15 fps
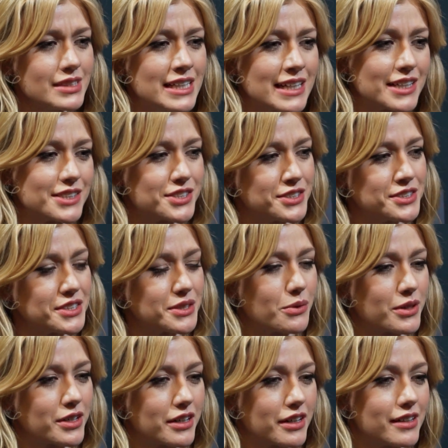and I turned the
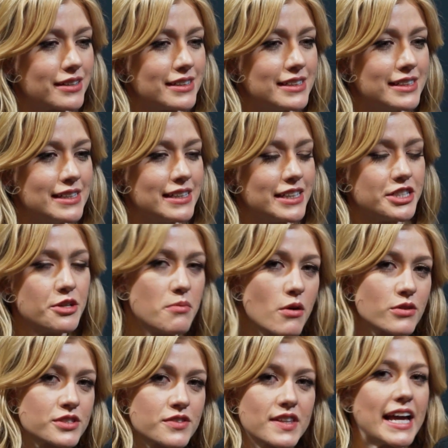corner. You know,
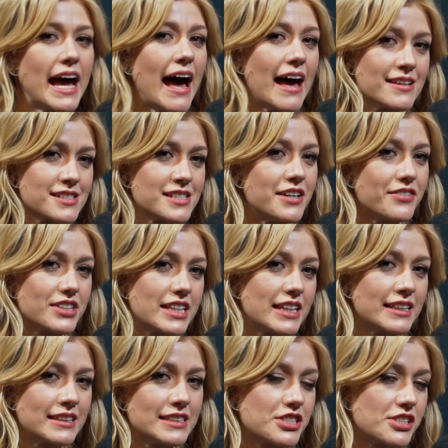most of the cast and
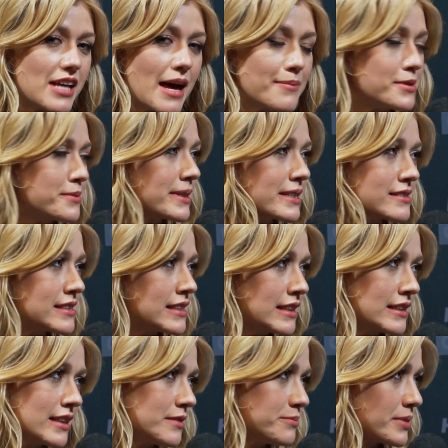everything, it just happened to be a
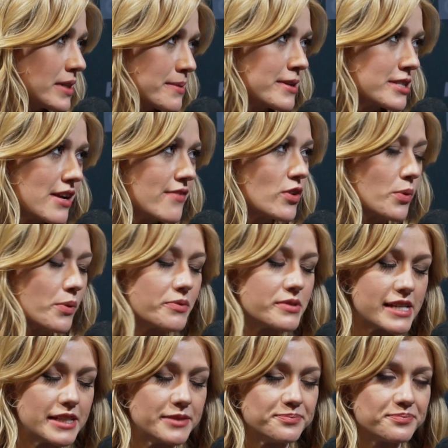scene that pretty much everyone was
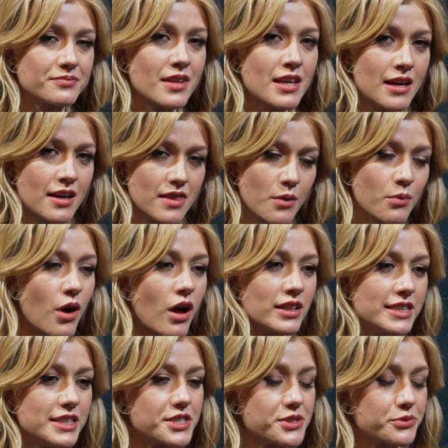in. They were all
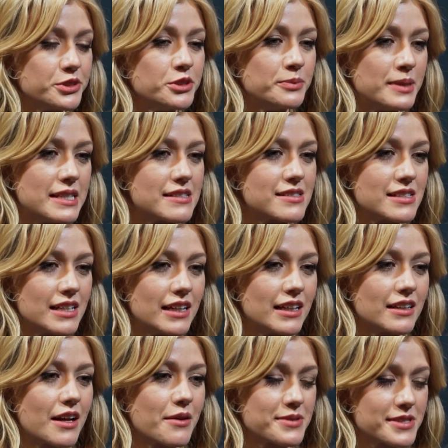in this room, in the
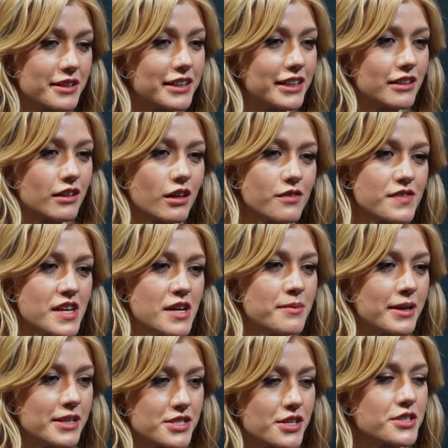scene. I was looking at all of them,
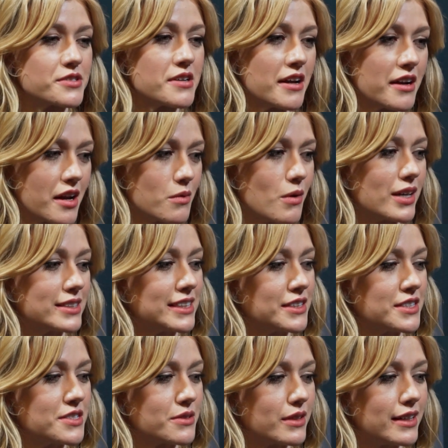and I turned around and I walked out
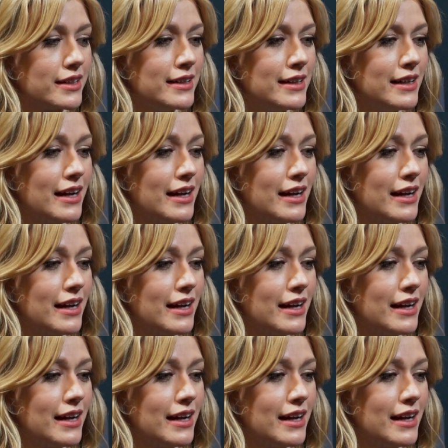the door,